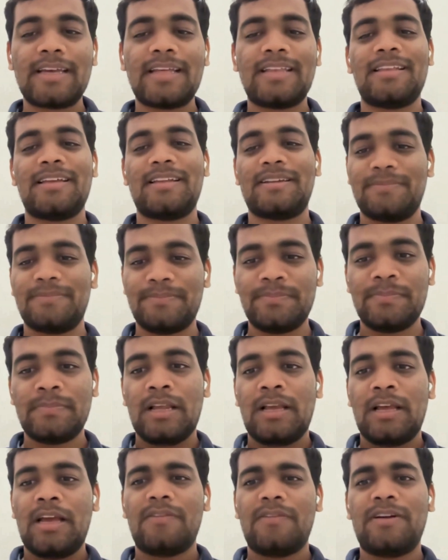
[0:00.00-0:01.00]
And then
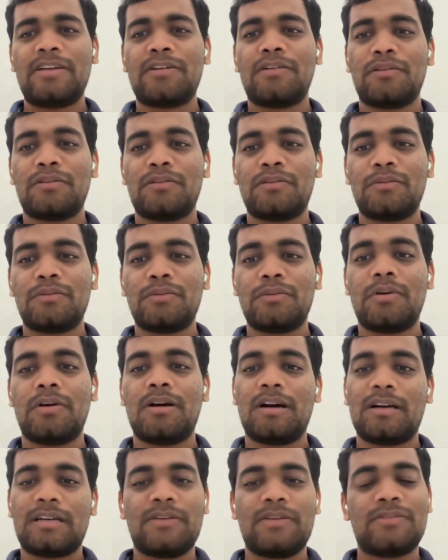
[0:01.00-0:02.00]
I went on
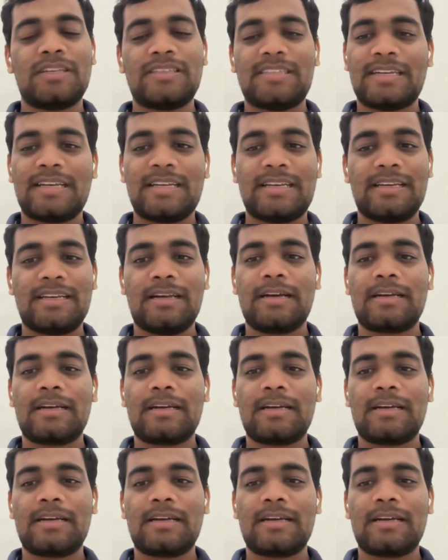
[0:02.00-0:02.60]
to give the second,